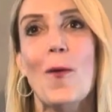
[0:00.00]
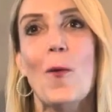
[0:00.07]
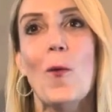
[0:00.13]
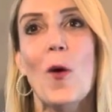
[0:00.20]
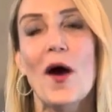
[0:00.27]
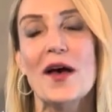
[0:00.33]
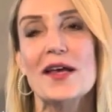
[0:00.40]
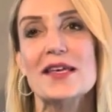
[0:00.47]

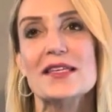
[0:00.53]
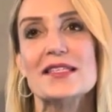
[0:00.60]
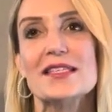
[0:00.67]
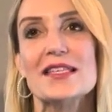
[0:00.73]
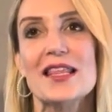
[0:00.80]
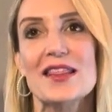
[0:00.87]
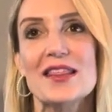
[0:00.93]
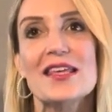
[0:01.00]

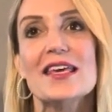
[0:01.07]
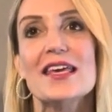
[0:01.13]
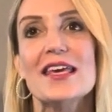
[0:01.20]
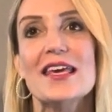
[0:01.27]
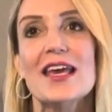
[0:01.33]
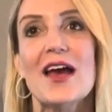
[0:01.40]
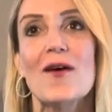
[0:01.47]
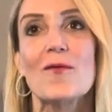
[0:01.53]
was
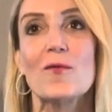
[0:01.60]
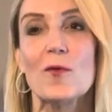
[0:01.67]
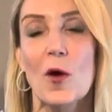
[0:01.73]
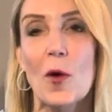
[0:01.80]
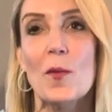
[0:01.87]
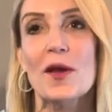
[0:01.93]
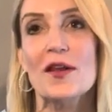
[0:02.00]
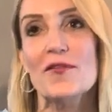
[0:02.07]
the
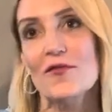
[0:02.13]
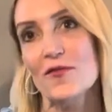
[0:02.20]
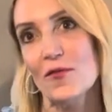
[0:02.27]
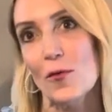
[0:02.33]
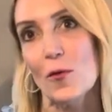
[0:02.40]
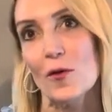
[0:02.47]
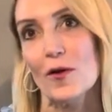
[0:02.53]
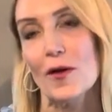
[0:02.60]
Roman
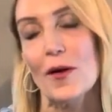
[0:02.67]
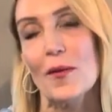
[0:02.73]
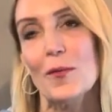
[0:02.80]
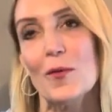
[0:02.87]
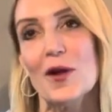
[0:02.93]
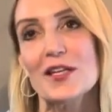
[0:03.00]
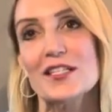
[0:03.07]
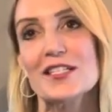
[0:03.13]

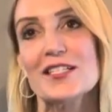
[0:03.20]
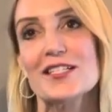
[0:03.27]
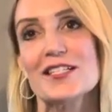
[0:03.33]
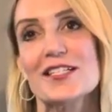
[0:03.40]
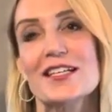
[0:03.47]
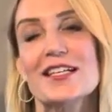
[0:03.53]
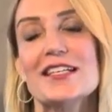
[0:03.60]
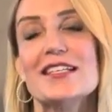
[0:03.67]
Forum,
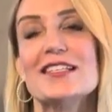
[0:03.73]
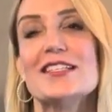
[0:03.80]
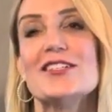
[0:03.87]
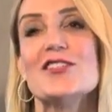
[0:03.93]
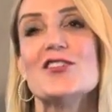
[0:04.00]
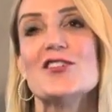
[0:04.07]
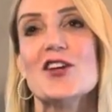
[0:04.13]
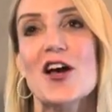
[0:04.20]
which is
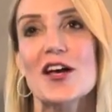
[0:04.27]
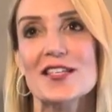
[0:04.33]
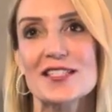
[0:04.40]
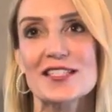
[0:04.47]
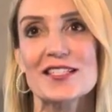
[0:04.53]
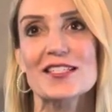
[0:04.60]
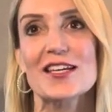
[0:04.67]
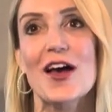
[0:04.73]

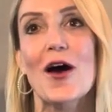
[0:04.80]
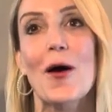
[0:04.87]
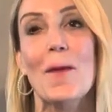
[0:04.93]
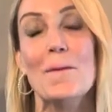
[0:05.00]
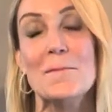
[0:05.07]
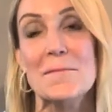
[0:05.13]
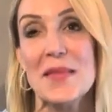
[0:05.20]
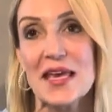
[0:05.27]
just
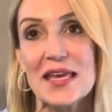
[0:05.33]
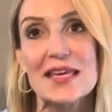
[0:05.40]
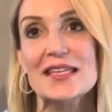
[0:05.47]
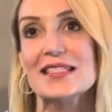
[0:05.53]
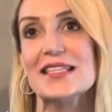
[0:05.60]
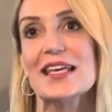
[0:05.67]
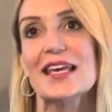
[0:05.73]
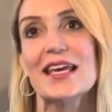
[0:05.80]

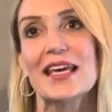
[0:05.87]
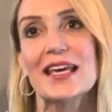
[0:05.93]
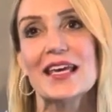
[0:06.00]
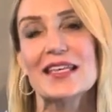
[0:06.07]
amazing.